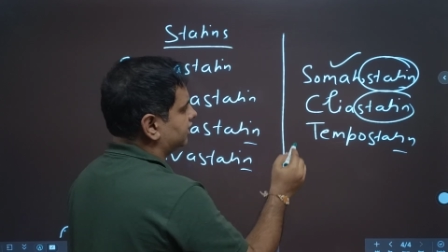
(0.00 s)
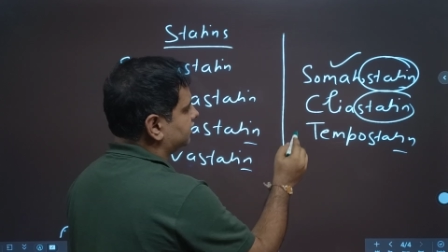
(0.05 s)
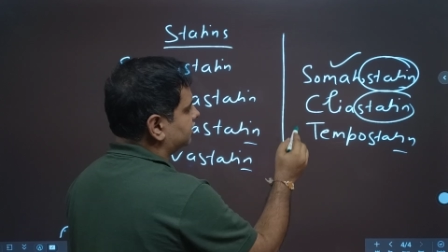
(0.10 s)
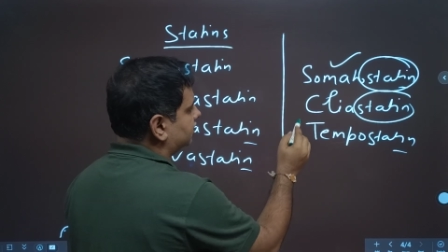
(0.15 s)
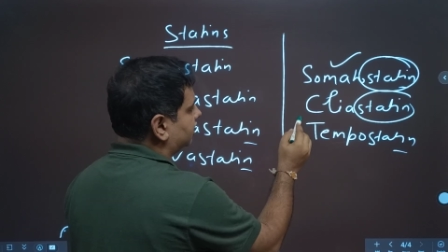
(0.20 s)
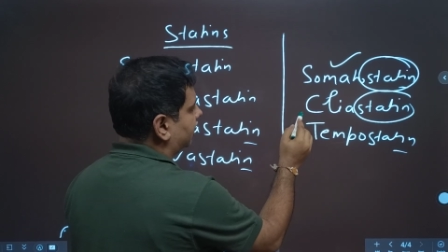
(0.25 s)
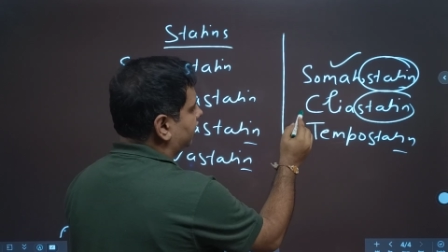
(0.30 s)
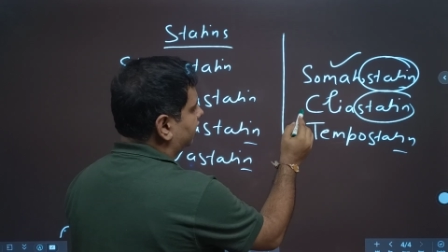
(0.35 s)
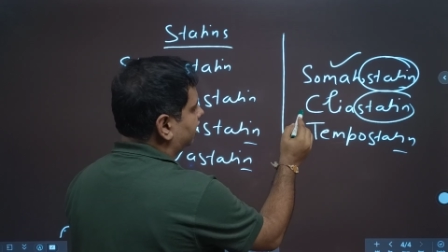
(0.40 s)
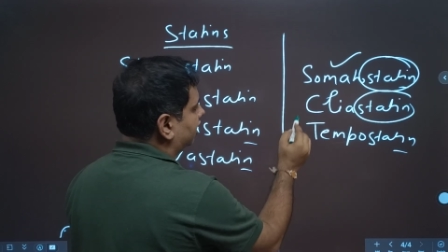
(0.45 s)
is
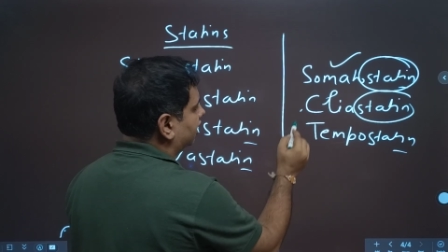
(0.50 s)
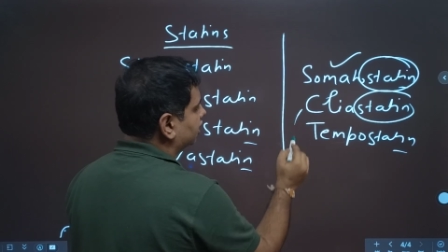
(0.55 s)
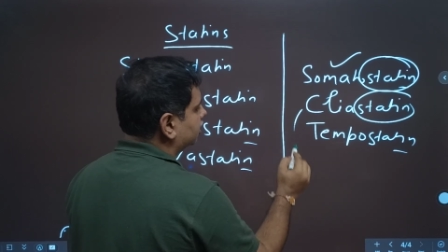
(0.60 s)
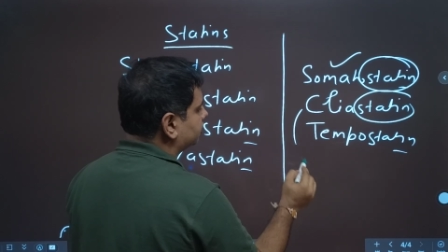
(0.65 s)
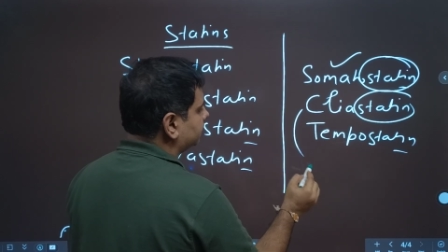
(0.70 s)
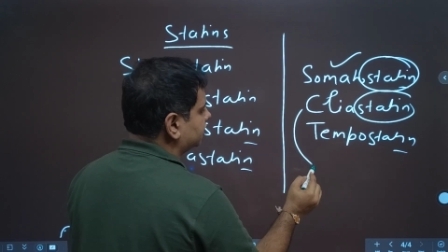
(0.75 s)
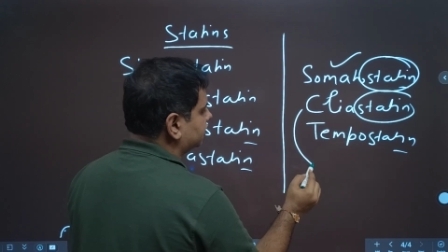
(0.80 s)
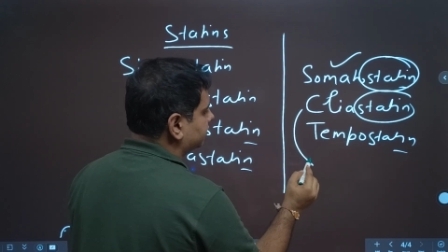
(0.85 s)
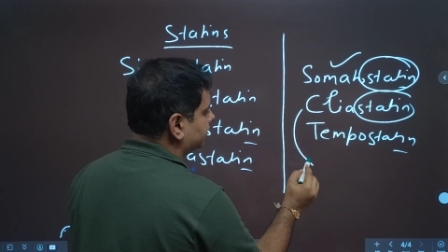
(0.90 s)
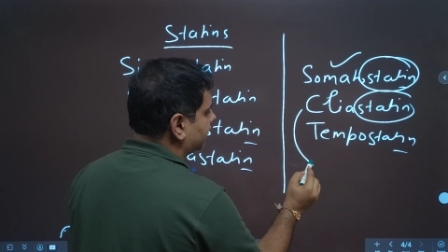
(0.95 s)
the
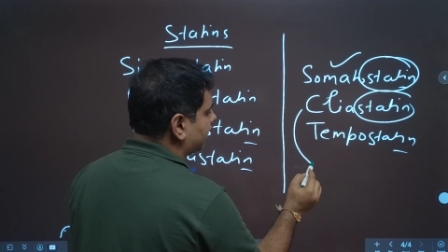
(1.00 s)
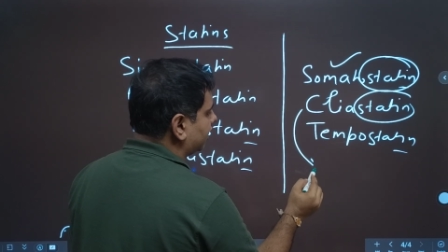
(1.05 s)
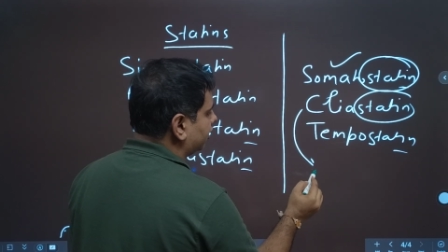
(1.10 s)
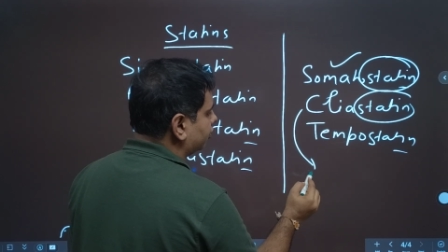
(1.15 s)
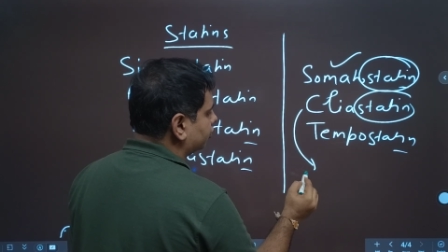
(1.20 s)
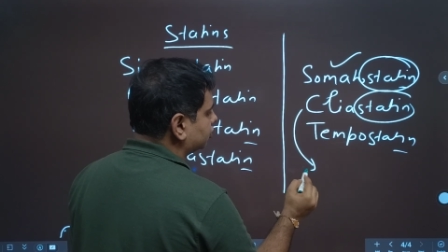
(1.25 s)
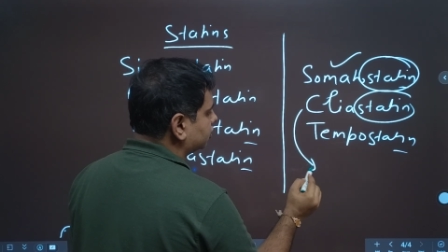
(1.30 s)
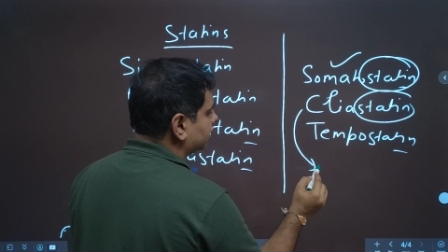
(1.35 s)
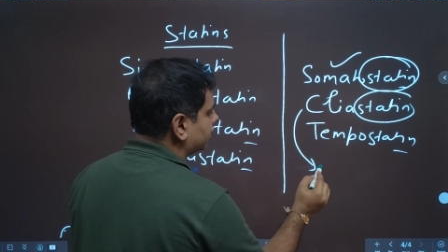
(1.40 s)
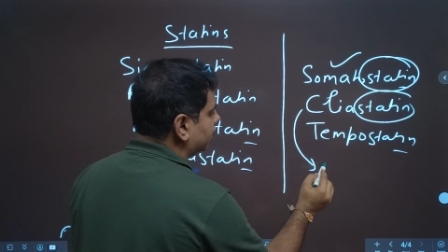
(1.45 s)
drugs which we are
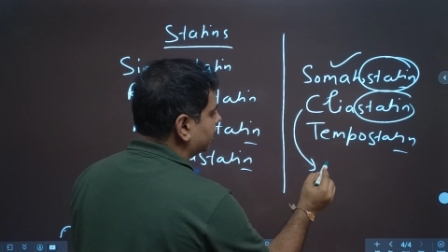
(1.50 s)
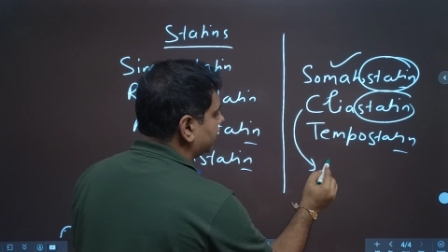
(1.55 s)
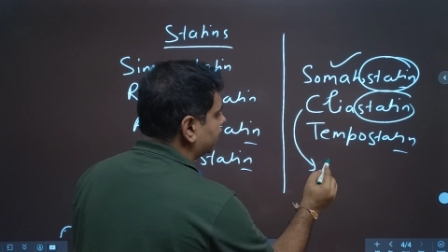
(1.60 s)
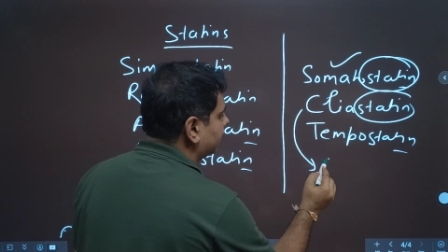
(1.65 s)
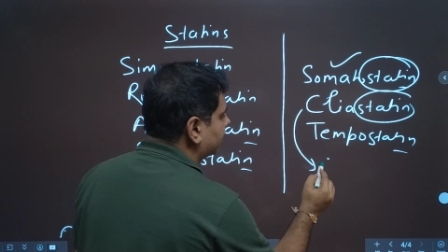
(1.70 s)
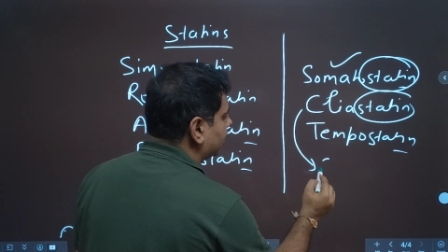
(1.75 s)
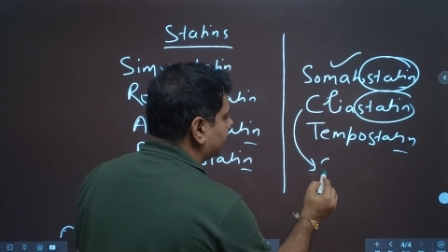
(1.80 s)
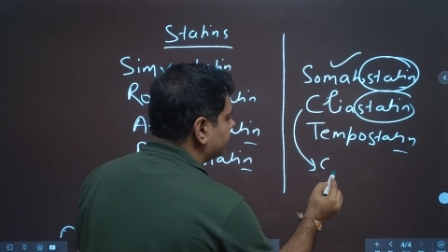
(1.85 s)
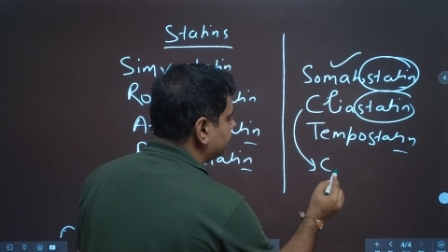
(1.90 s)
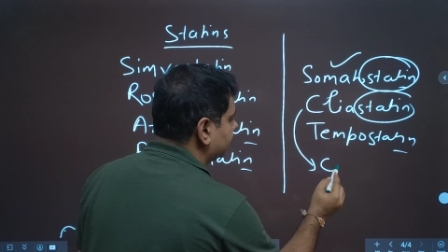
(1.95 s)
using
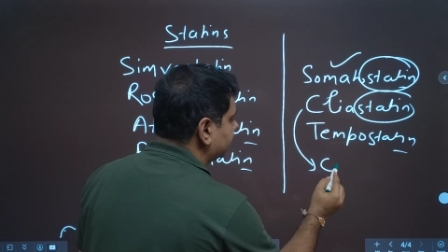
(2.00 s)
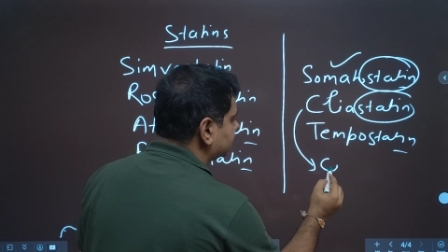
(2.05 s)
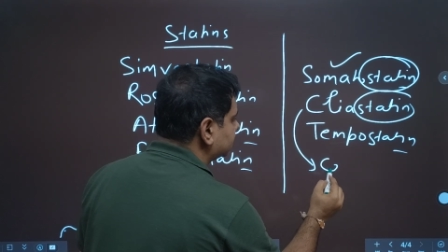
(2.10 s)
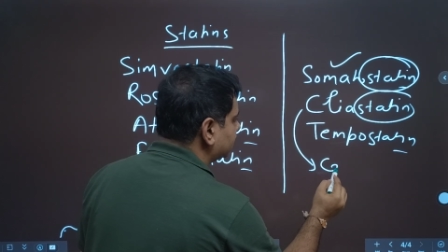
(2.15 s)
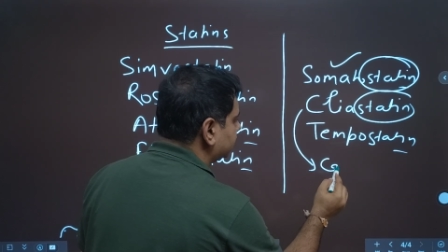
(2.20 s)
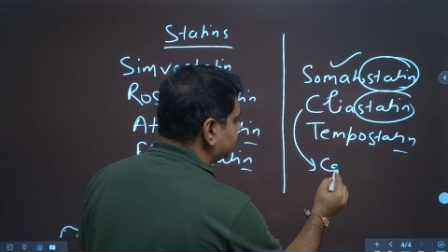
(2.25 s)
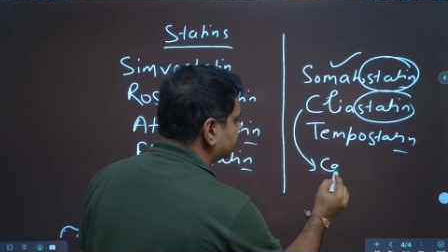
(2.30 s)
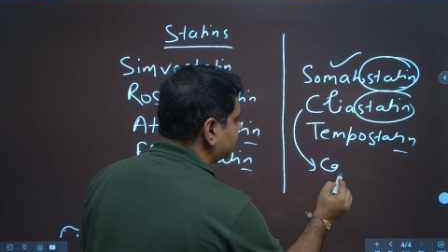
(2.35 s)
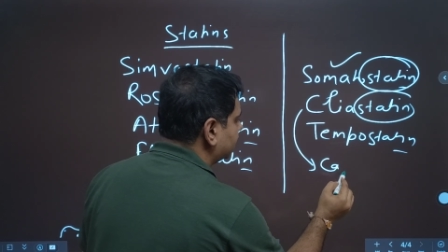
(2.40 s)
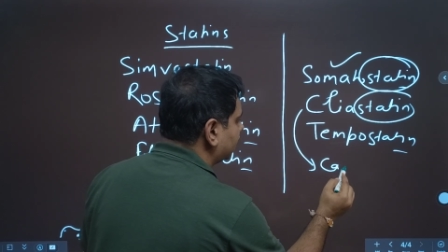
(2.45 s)
in
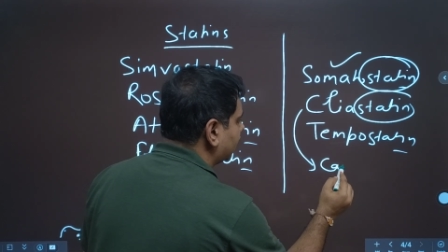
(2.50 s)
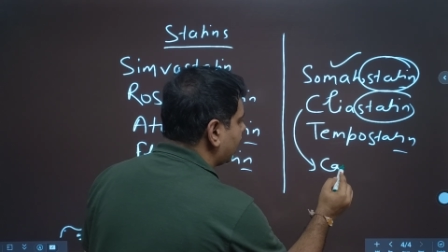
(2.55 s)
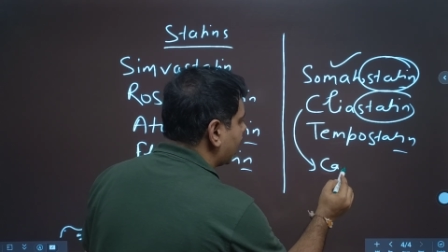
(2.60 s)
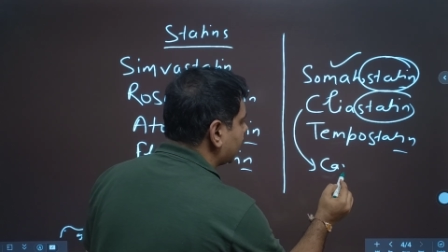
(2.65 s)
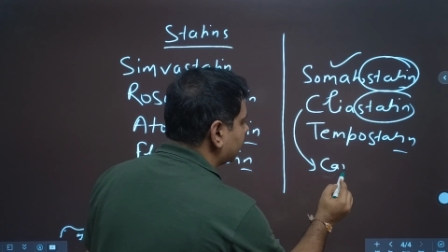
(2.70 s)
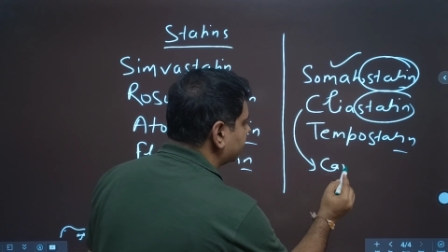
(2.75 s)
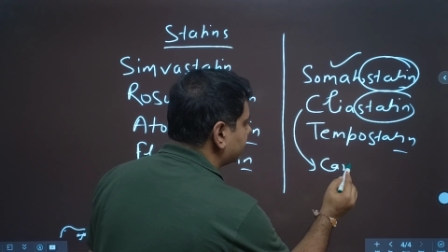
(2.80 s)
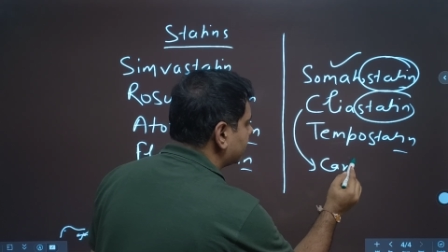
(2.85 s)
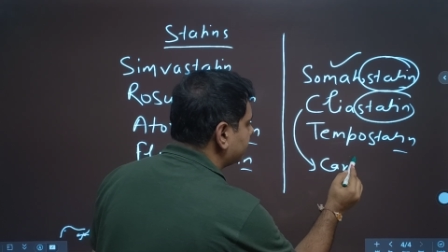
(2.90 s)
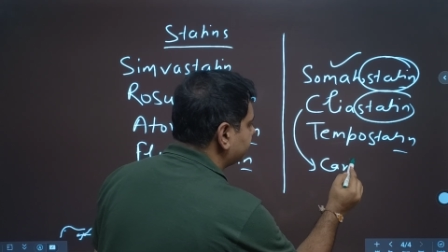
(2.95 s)
combination with
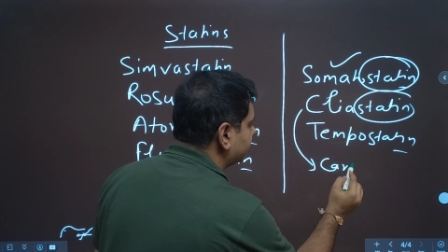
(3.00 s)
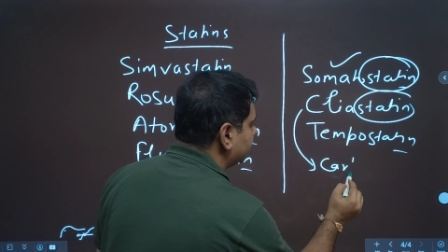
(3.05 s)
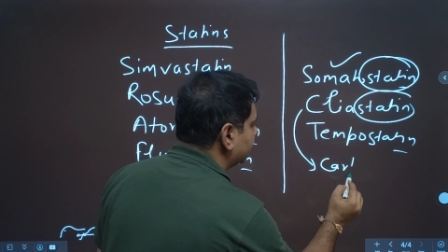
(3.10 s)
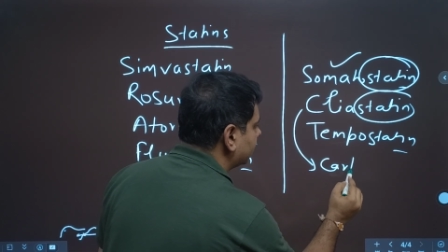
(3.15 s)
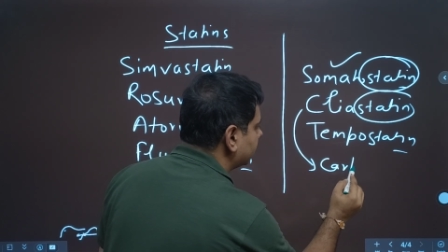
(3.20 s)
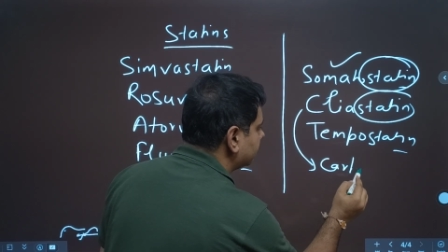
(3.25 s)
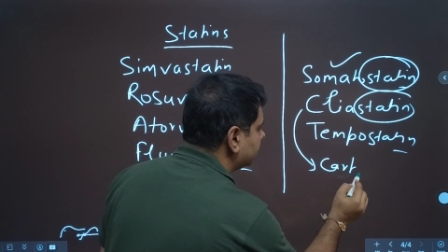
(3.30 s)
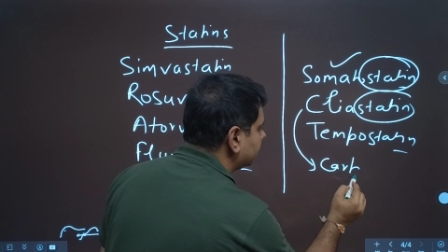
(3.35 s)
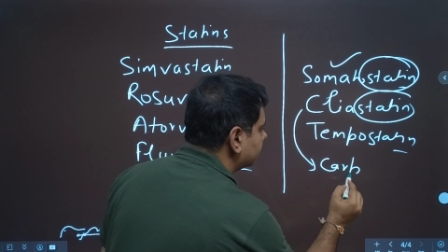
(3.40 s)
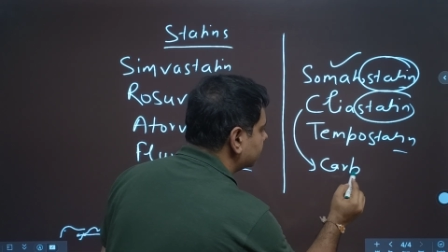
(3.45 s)

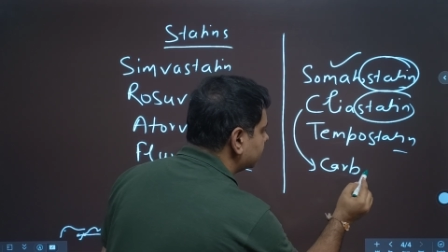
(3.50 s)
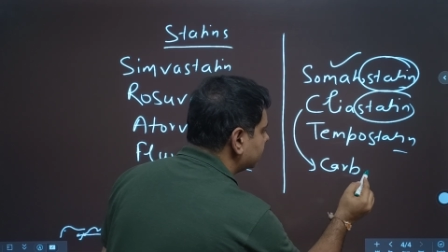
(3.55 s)
carbapenem.